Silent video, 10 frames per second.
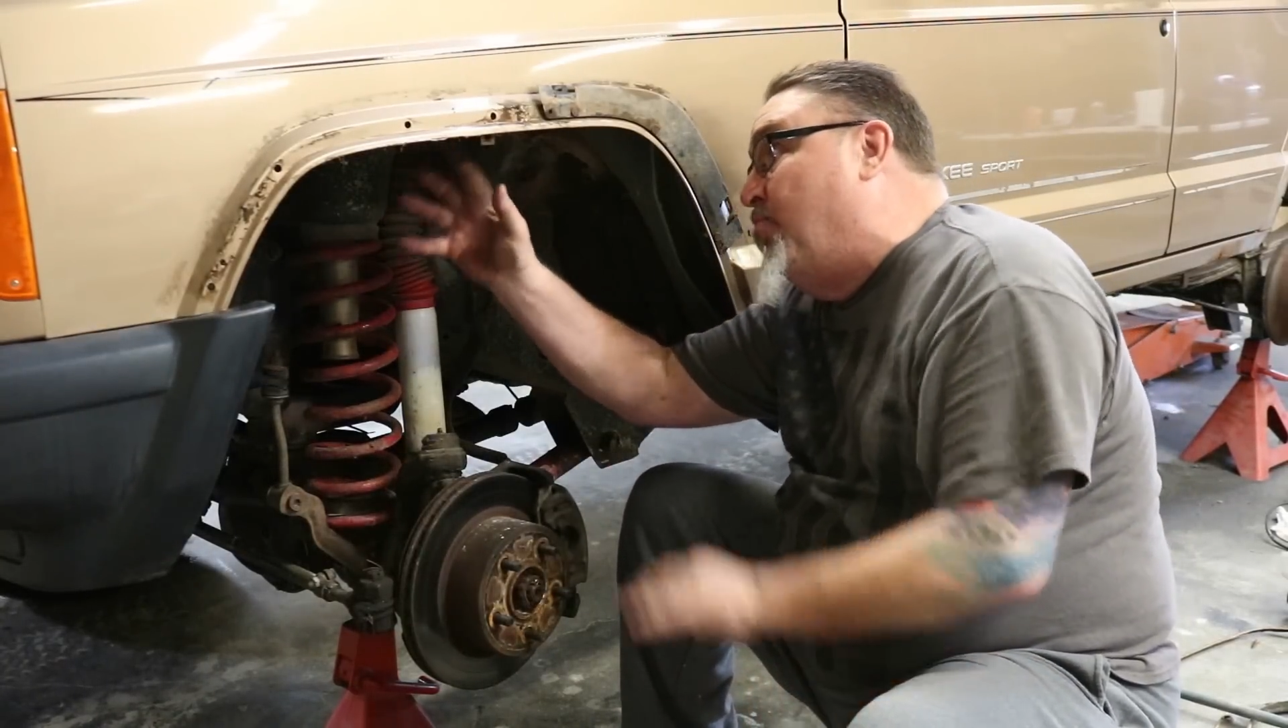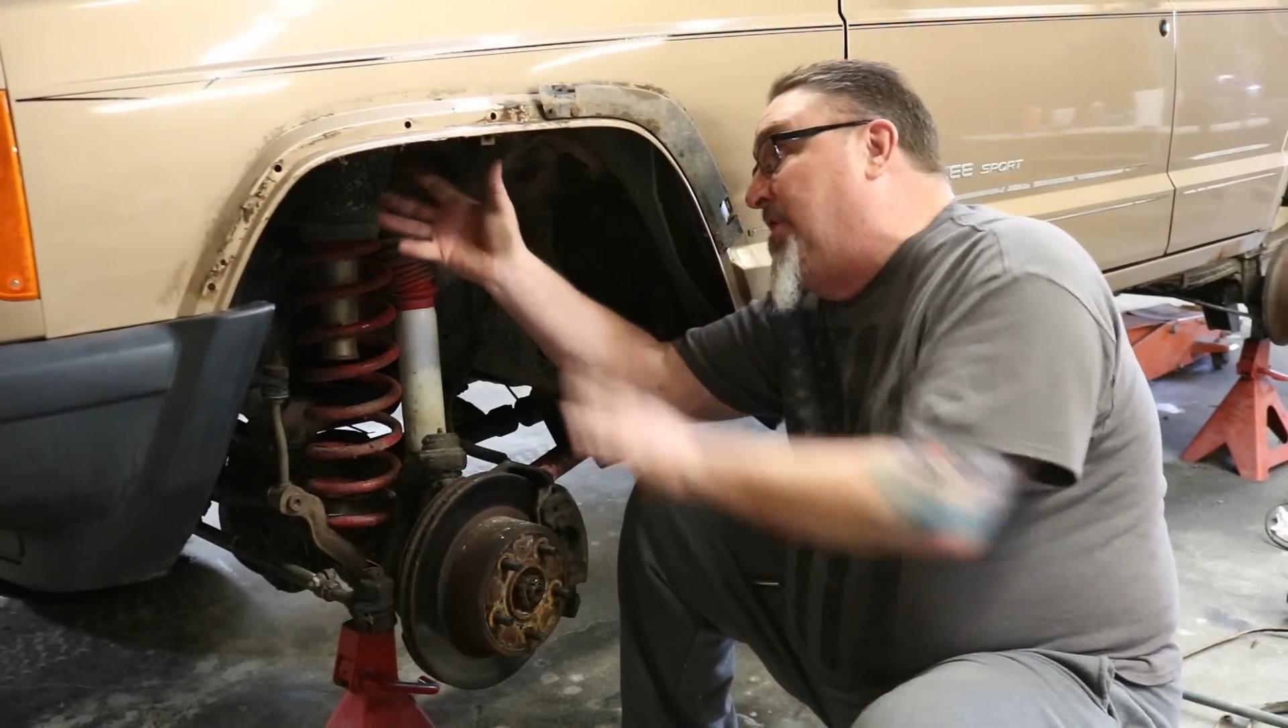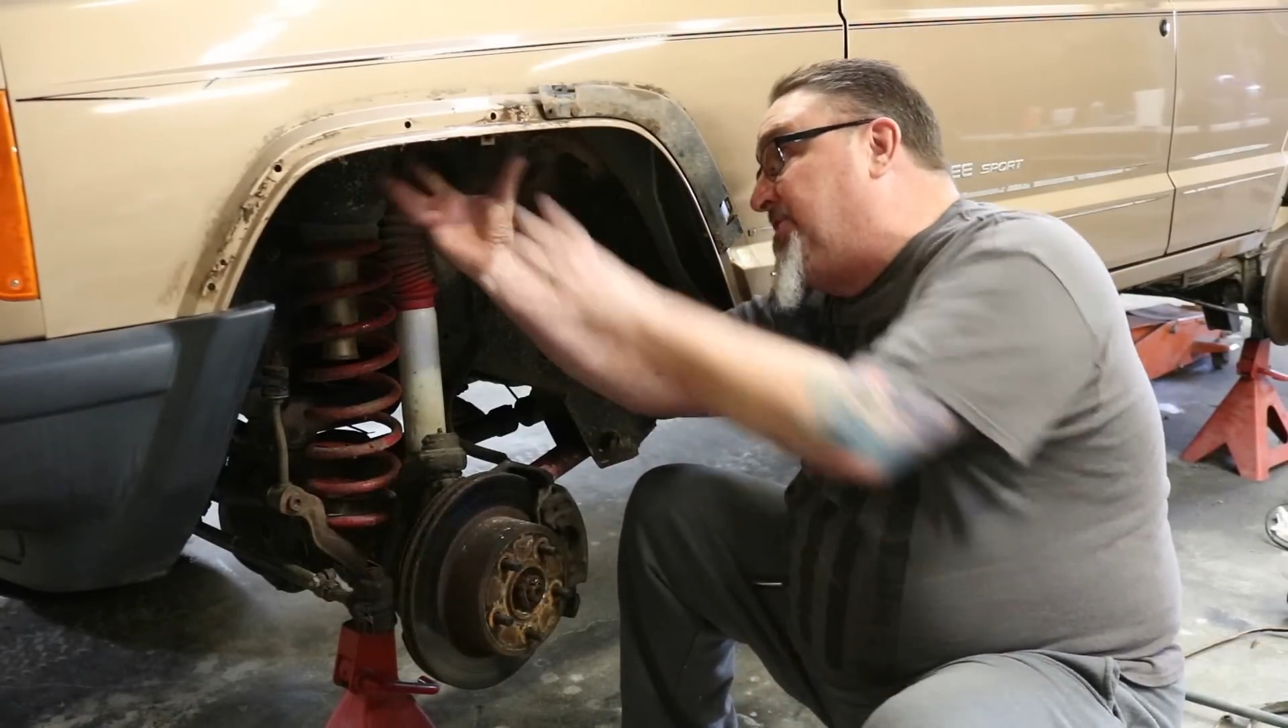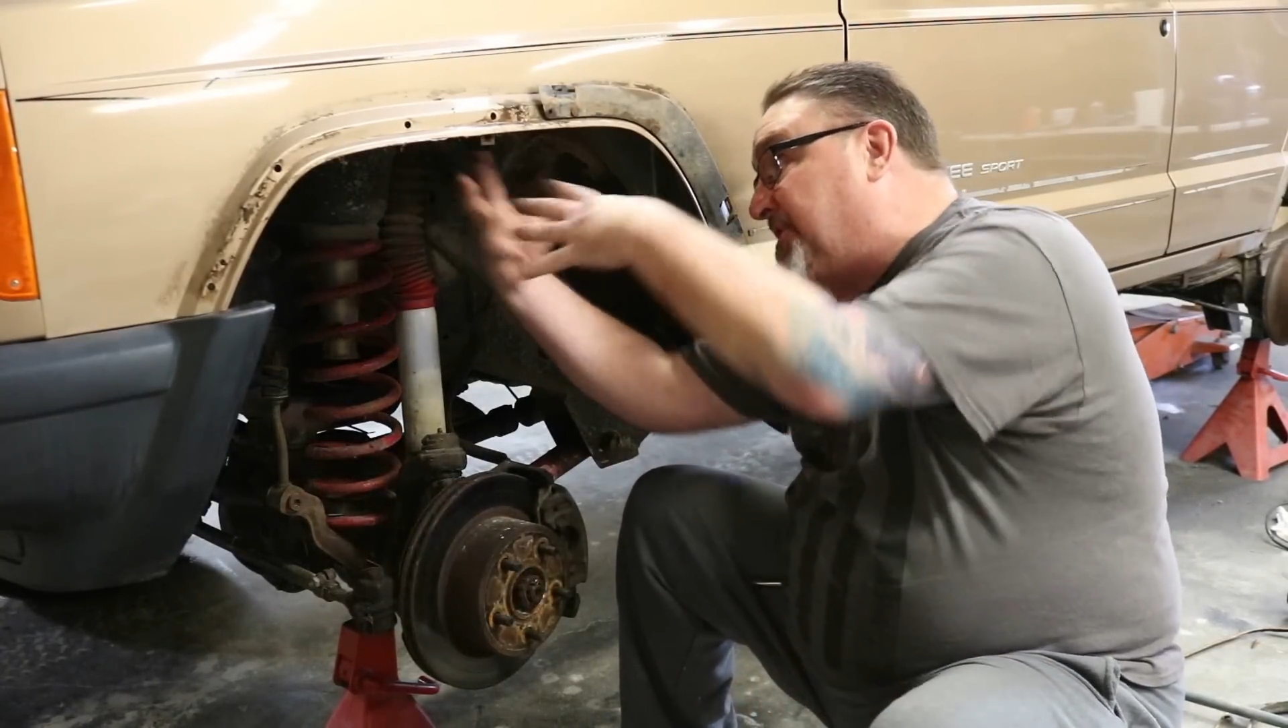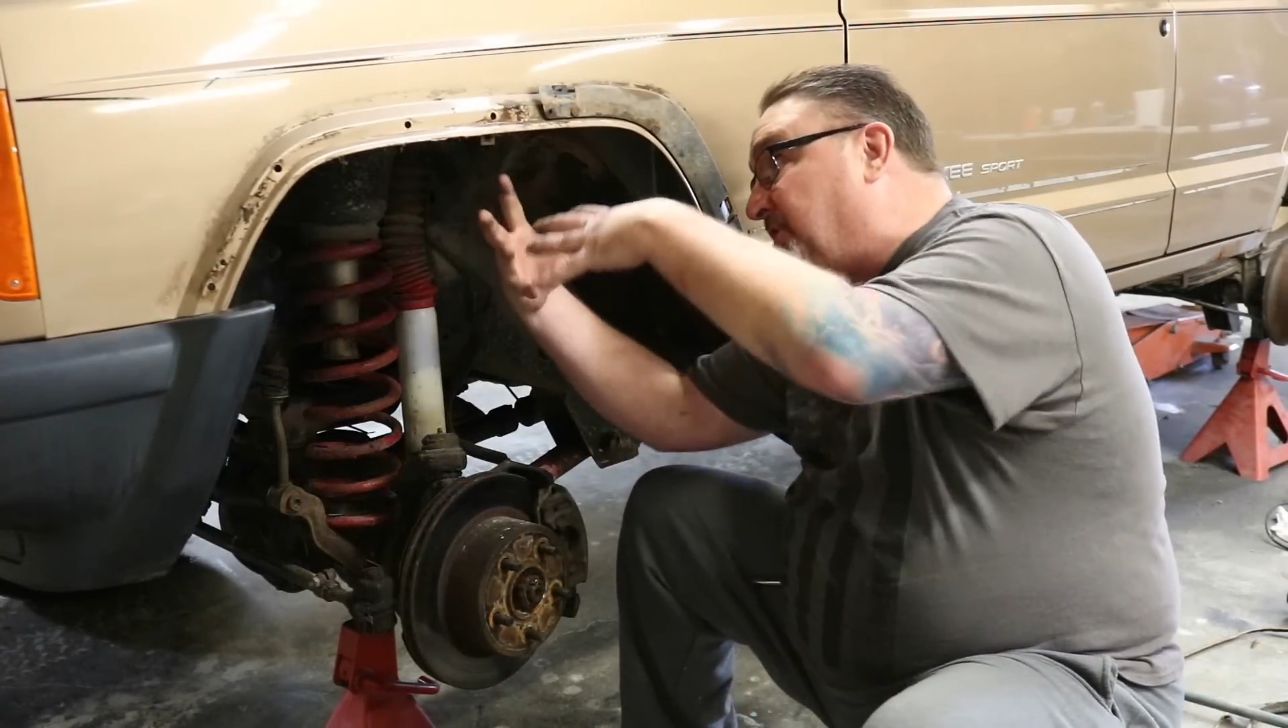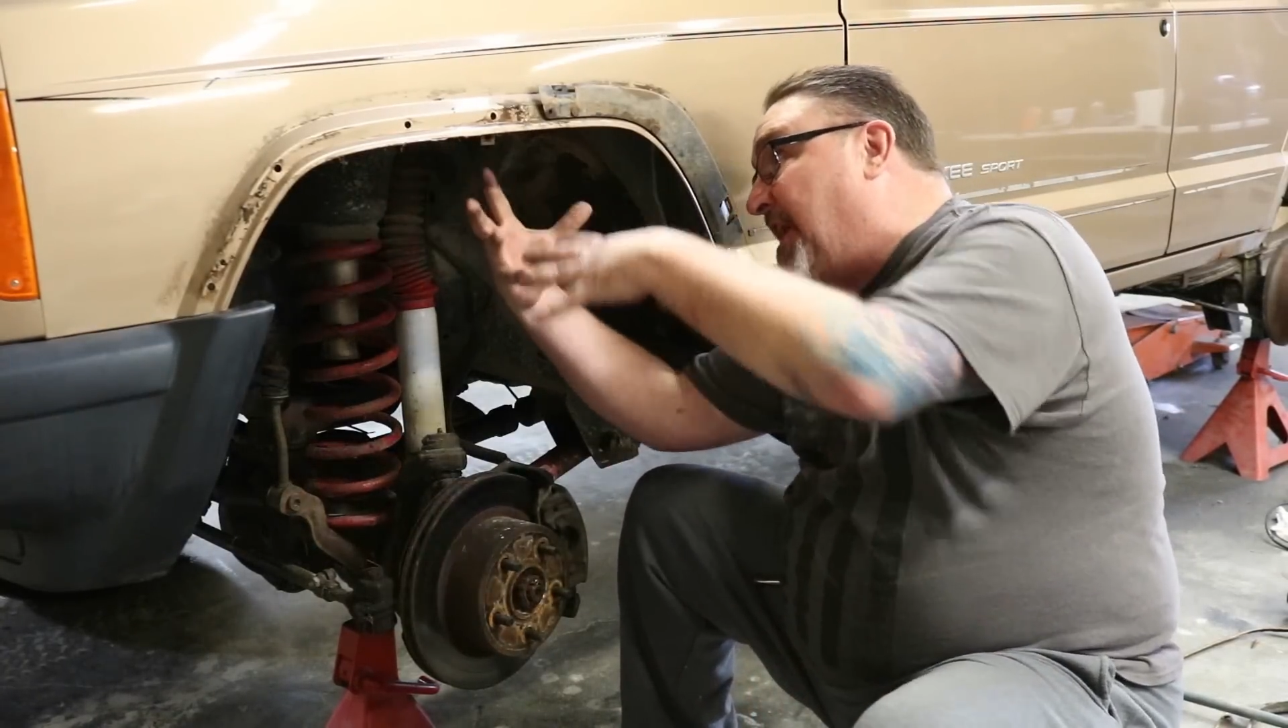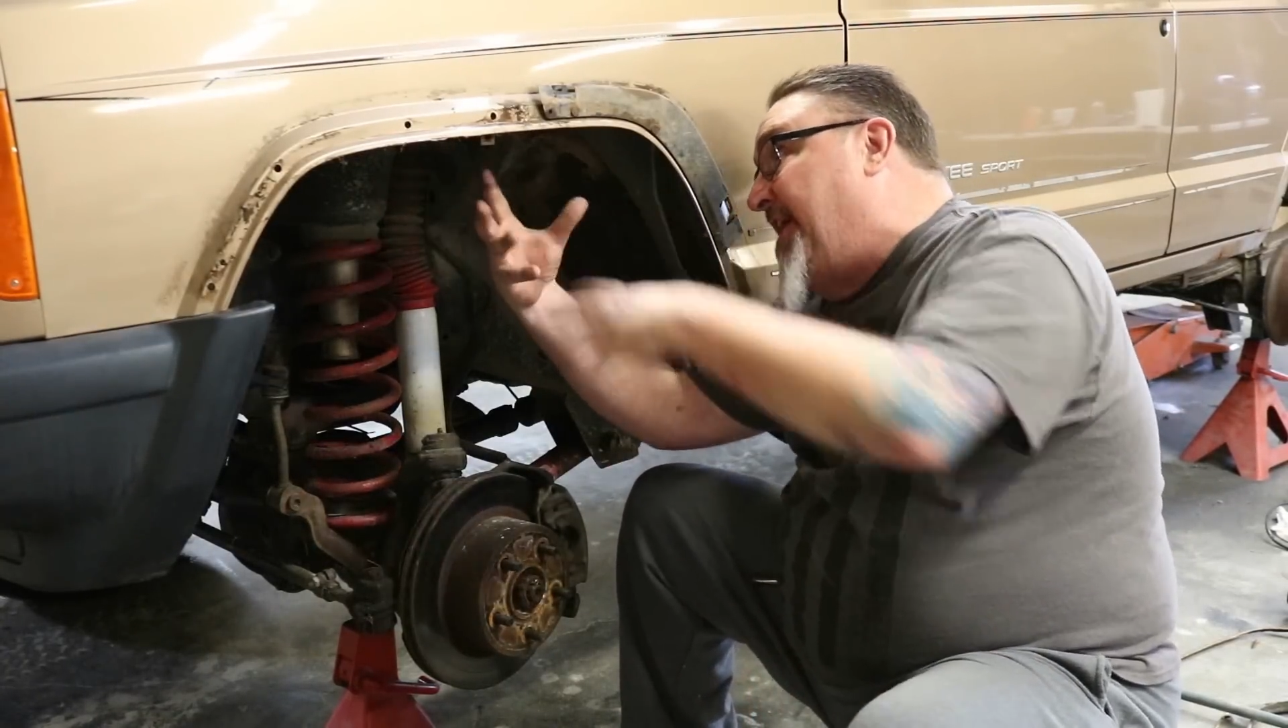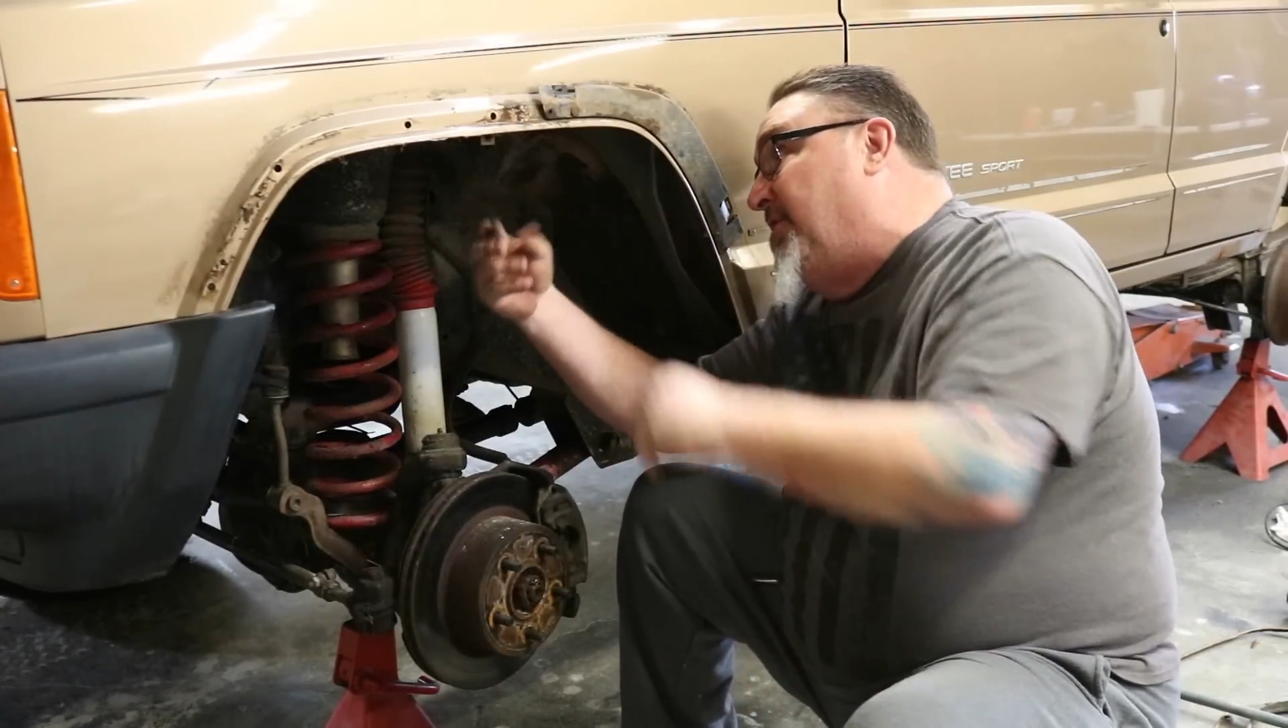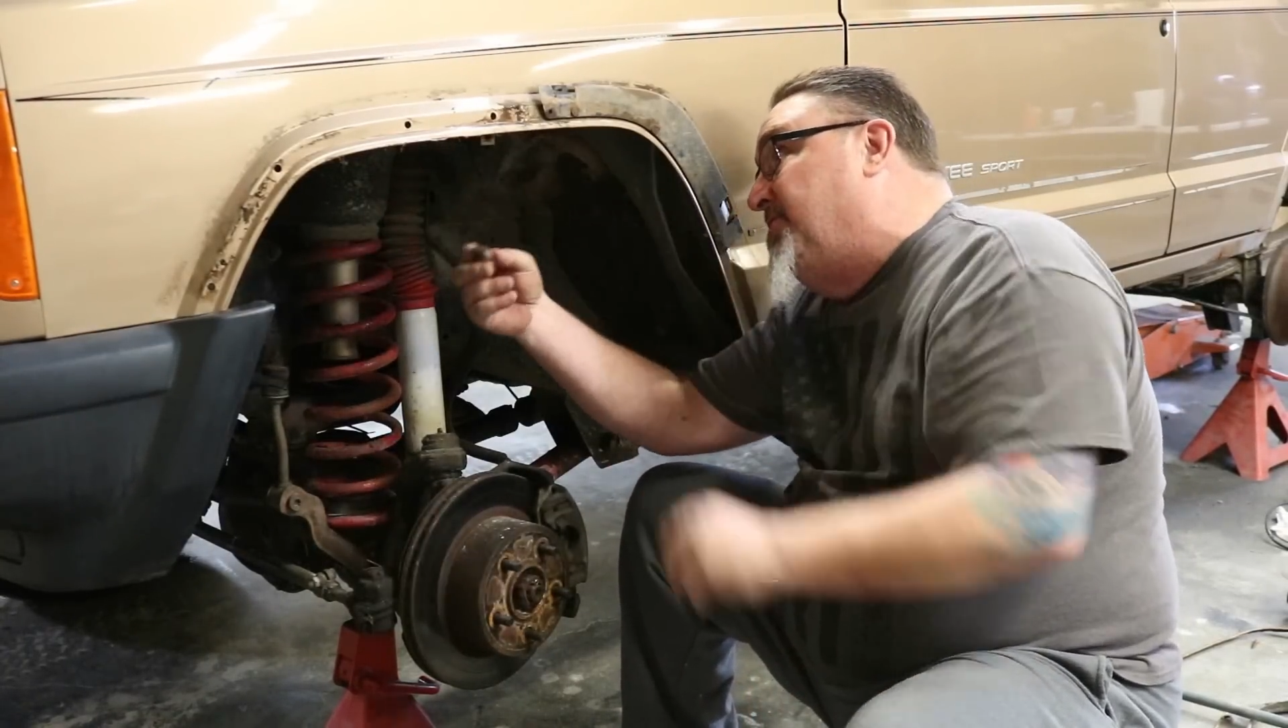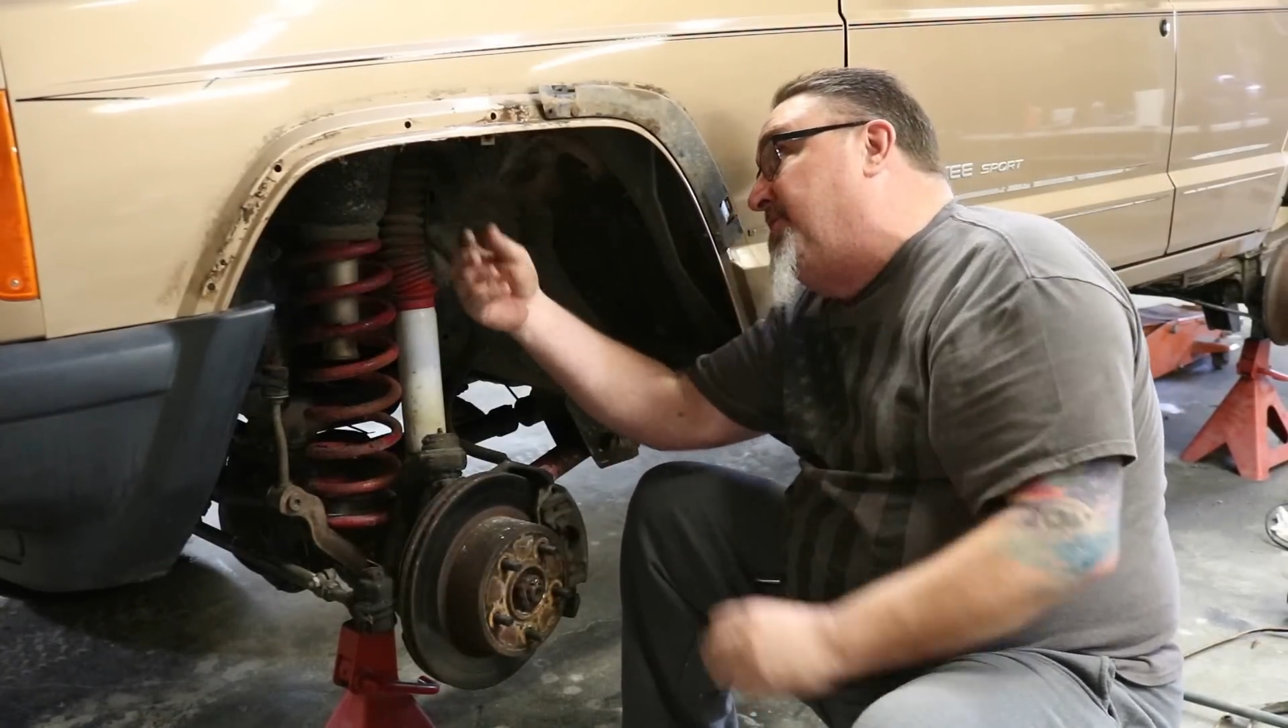once this liner and